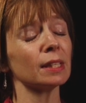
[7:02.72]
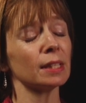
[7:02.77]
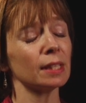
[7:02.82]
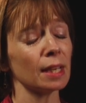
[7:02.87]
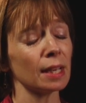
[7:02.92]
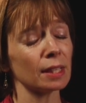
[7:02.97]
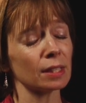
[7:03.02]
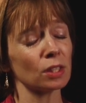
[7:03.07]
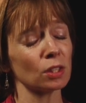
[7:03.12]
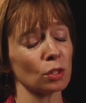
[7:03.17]

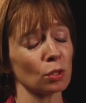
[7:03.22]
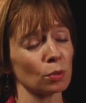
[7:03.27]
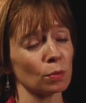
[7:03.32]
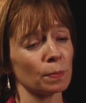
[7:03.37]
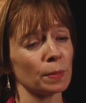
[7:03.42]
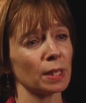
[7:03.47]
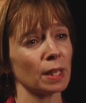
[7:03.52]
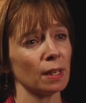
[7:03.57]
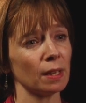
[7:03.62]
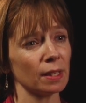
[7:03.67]
Yeah, so
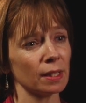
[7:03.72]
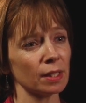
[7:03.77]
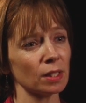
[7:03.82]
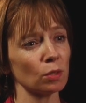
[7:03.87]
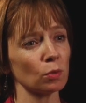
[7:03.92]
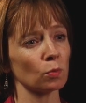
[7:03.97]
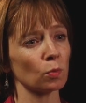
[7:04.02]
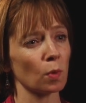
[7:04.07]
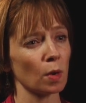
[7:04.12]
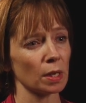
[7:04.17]
because
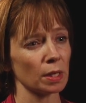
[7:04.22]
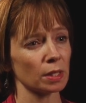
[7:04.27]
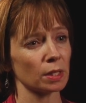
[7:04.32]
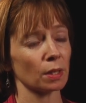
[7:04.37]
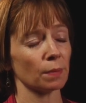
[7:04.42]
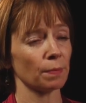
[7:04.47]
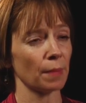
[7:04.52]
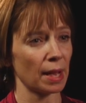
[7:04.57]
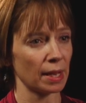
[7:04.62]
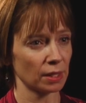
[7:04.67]
it was
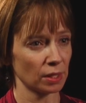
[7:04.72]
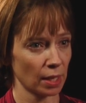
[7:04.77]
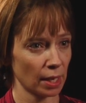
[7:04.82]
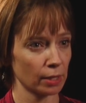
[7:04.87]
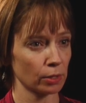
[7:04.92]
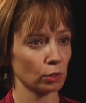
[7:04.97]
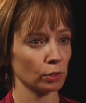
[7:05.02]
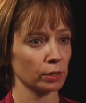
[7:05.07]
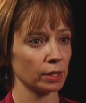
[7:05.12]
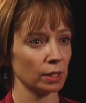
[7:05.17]
a mass
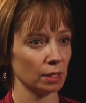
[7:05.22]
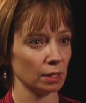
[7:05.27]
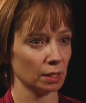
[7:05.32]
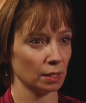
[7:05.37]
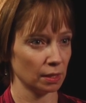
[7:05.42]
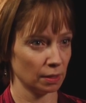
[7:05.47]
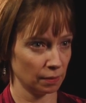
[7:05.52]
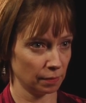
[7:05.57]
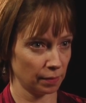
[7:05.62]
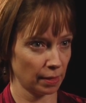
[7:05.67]
casualty
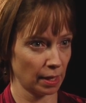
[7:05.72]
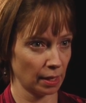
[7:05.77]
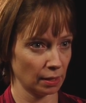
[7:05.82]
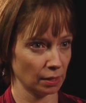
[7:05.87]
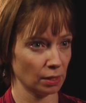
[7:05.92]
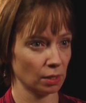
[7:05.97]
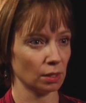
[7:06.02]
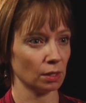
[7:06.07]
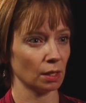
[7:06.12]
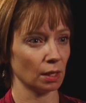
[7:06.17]

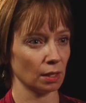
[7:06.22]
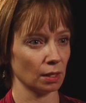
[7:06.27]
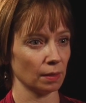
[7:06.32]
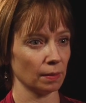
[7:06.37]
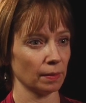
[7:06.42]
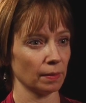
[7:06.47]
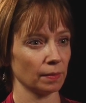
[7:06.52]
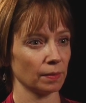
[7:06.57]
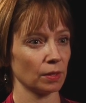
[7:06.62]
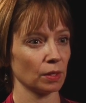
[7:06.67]
event,
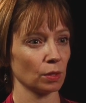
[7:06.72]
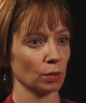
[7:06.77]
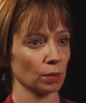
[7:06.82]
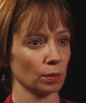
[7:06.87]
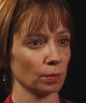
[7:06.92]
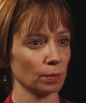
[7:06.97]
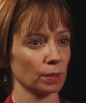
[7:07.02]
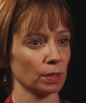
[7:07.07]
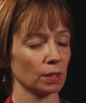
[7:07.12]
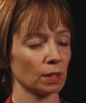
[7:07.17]
uh, there
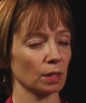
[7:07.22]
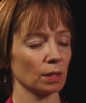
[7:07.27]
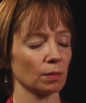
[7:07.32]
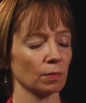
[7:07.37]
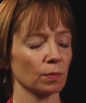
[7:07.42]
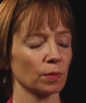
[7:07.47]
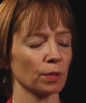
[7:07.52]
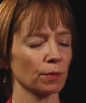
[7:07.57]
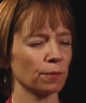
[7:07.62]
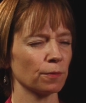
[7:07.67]
it was a, uh,
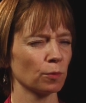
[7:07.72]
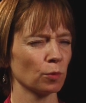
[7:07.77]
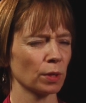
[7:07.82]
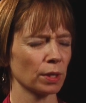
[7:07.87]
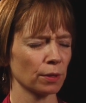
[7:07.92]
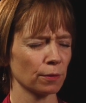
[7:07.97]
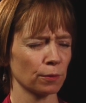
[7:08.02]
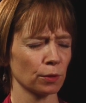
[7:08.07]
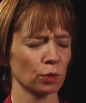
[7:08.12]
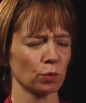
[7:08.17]
the, one
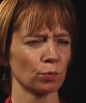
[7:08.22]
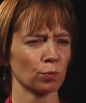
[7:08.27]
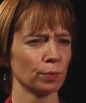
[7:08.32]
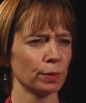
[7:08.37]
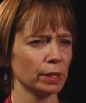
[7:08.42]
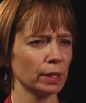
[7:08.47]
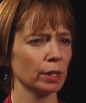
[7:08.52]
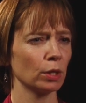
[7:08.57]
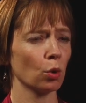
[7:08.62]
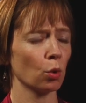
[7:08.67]
of the first
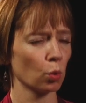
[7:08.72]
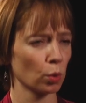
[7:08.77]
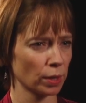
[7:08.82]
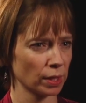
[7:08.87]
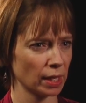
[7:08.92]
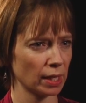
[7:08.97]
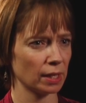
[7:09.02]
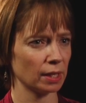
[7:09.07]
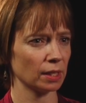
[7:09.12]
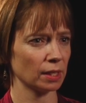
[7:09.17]
really
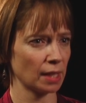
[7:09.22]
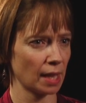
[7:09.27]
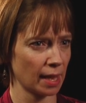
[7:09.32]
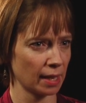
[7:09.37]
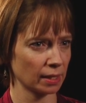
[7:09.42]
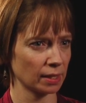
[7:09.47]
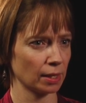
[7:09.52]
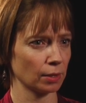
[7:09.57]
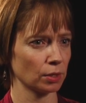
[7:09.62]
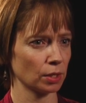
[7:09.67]
coordinated
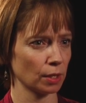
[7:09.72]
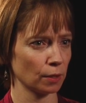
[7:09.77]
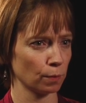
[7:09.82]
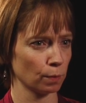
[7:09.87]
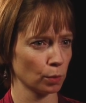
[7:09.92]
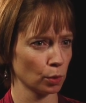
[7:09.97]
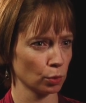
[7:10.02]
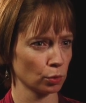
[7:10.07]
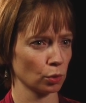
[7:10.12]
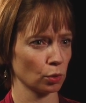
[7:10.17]
attacks outside of
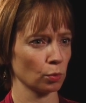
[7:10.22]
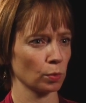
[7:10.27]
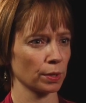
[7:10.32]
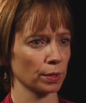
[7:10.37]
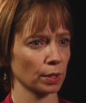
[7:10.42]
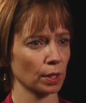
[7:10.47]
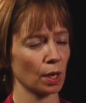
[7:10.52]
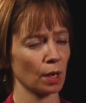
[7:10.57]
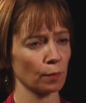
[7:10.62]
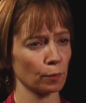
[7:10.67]
Mosul where
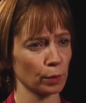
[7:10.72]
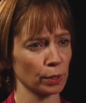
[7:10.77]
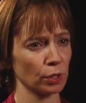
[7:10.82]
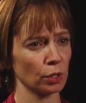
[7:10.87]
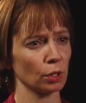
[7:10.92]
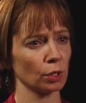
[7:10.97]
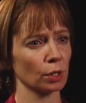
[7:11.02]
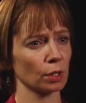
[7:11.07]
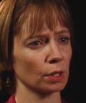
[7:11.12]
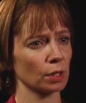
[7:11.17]
the convoy
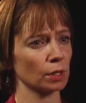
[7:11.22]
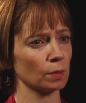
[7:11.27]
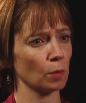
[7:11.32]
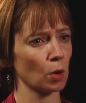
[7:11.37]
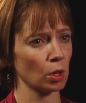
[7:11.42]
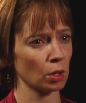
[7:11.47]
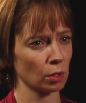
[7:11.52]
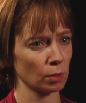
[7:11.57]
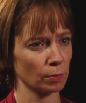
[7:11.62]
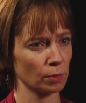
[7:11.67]
took
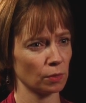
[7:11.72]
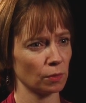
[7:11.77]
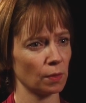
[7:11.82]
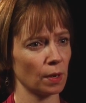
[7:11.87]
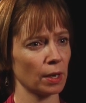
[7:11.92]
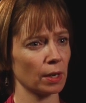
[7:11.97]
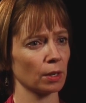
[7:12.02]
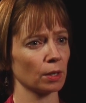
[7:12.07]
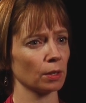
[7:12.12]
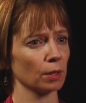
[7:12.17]
small arms
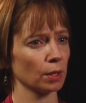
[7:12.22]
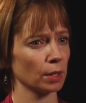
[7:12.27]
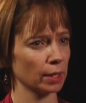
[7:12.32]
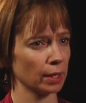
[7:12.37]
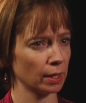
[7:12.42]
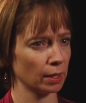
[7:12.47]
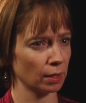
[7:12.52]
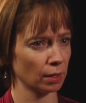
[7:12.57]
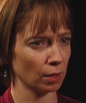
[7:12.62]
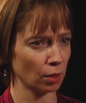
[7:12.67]
fire
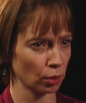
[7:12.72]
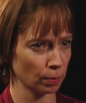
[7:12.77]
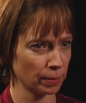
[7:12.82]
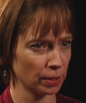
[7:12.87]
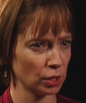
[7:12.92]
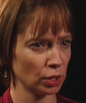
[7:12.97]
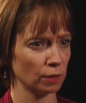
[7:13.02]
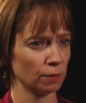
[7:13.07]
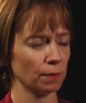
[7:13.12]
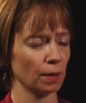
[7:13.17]
and
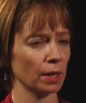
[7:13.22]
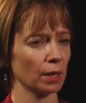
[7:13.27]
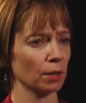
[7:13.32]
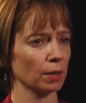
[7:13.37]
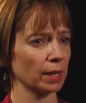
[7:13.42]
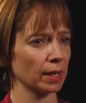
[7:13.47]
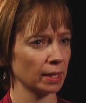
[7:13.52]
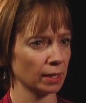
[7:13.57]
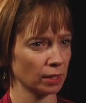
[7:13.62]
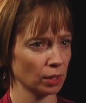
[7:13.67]
RPG fire,
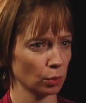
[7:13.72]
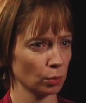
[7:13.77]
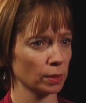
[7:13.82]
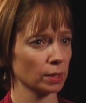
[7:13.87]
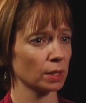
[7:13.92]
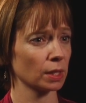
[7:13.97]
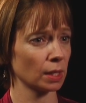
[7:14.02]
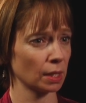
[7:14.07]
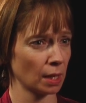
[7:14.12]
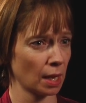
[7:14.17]
and there
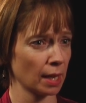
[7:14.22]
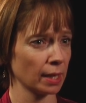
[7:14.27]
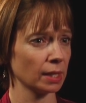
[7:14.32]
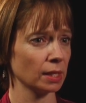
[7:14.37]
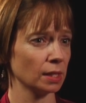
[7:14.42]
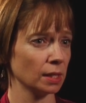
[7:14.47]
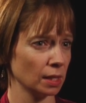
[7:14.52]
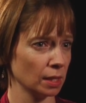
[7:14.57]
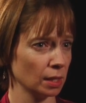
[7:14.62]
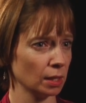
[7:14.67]
was an
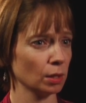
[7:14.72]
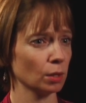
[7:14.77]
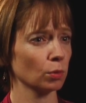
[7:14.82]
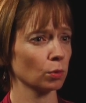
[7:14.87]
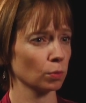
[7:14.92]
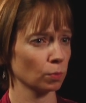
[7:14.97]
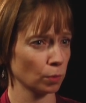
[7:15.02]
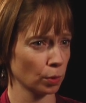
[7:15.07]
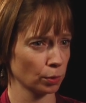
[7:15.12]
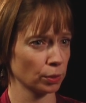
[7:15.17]
IED
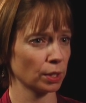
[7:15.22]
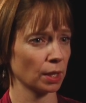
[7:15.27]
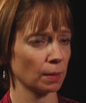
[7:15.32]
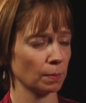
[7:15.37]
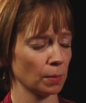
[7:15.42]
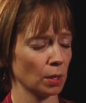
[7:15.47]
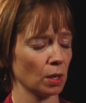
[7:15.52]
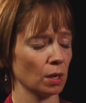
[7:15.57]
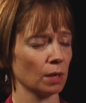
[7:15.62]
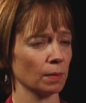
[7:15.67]

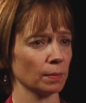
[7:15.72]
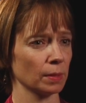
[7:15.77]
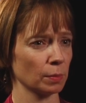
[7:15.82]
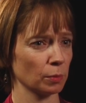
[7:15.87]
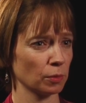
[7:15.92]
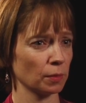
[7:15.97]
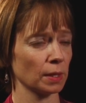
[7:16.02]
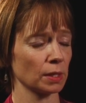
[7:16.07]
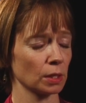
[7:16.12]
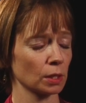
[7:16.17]
roadside bomb,
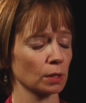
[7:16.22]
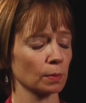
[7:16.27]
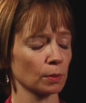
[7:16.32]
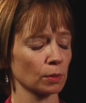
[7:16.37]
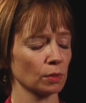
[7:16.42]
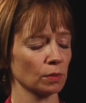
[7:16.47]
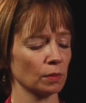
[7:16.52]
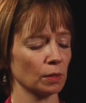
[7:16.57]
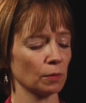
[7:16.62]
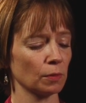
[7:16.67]
improvised
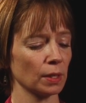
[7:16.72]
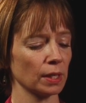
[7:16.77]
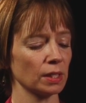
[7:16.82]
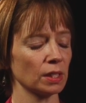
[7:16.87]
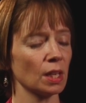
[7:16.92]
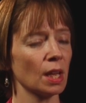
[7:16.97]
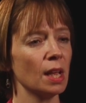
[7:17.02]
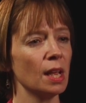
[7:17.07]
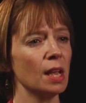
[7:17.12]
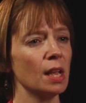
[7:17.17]
explosive device.